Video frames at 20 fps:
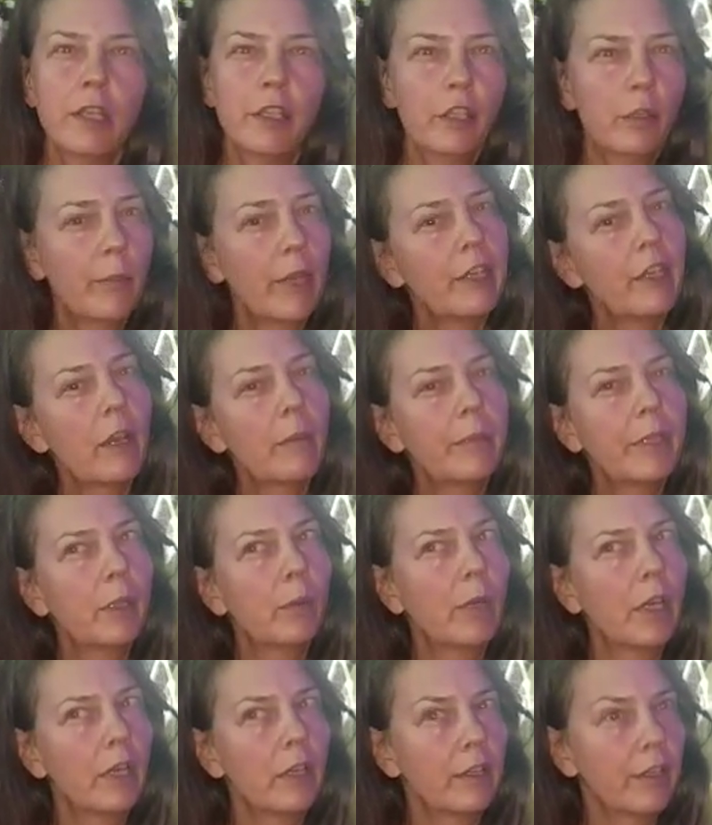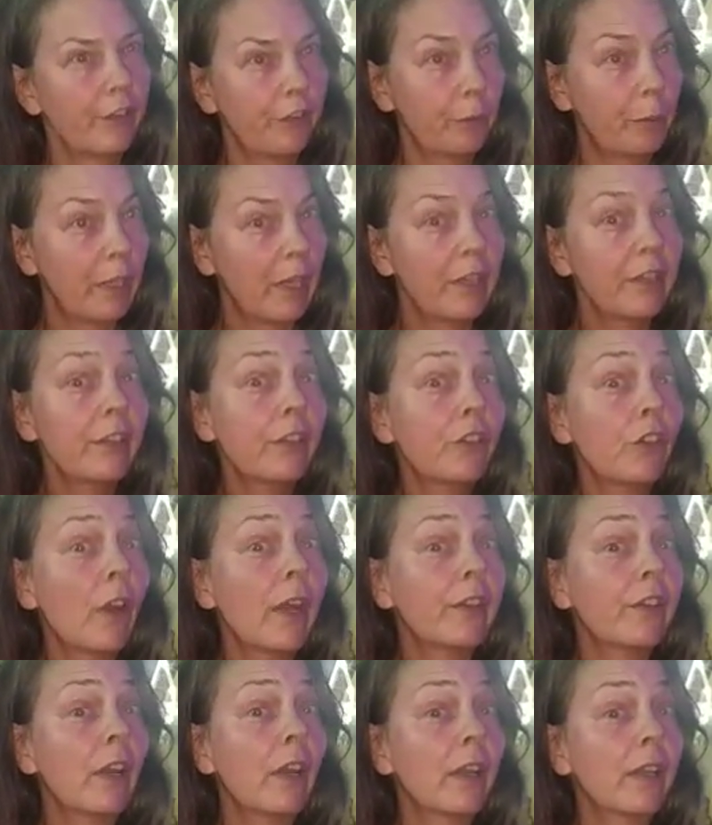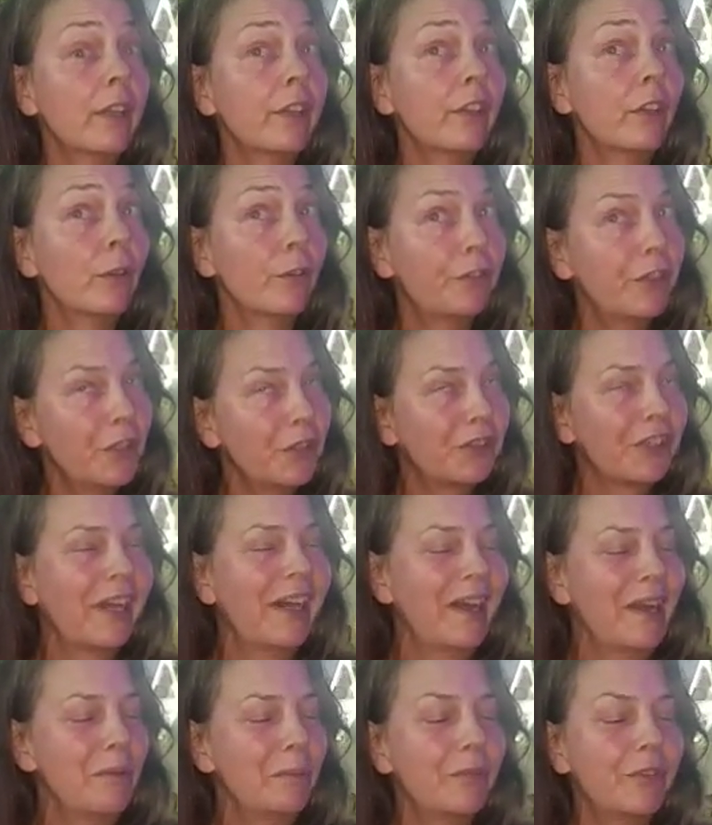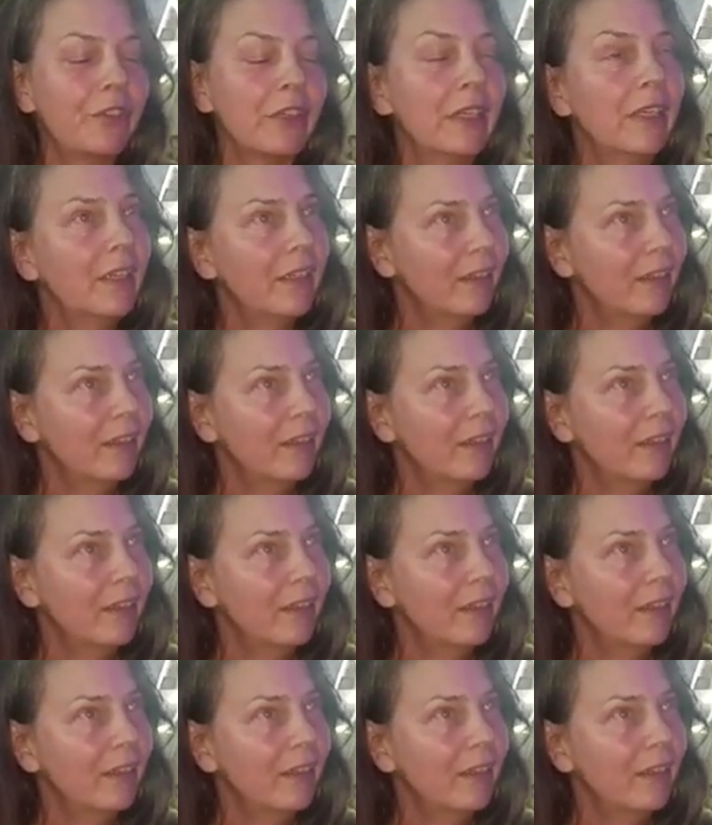You might not be aware of this, but I did try talking to you a few times.